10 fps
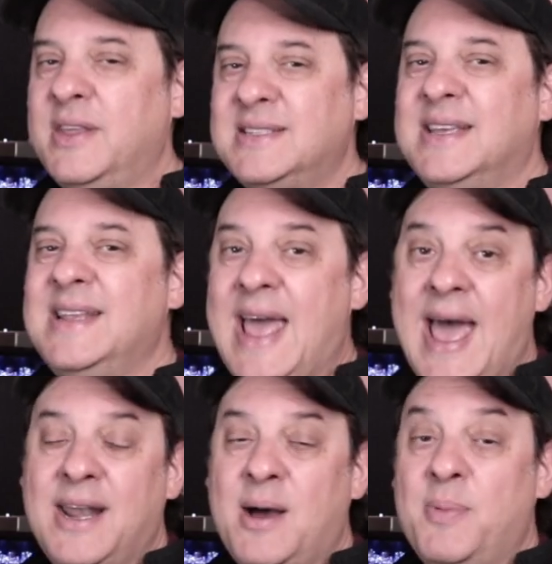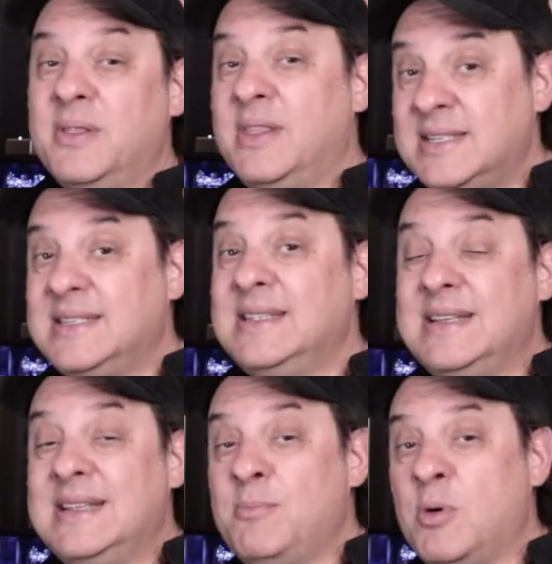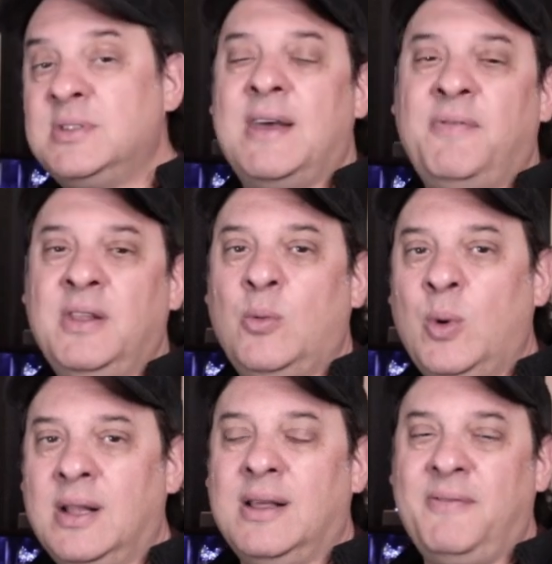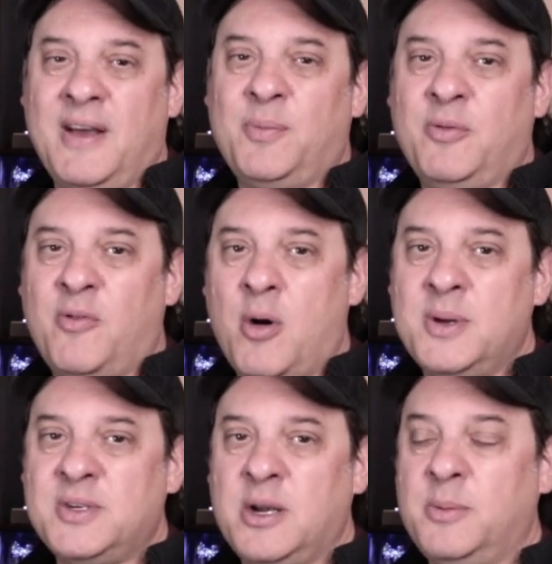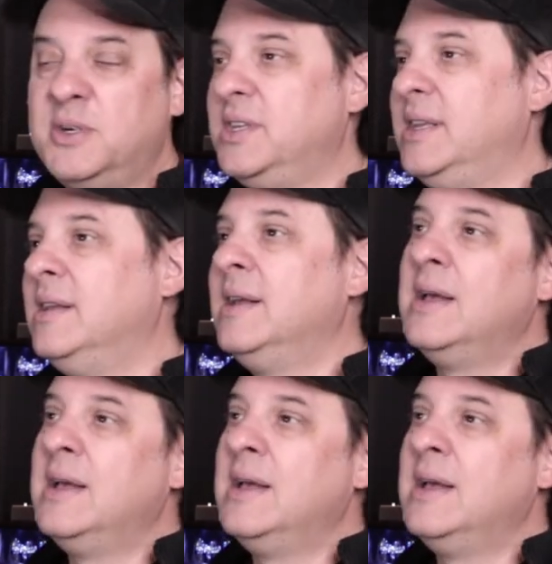this can add up, and this most definitely will affect performance on your machine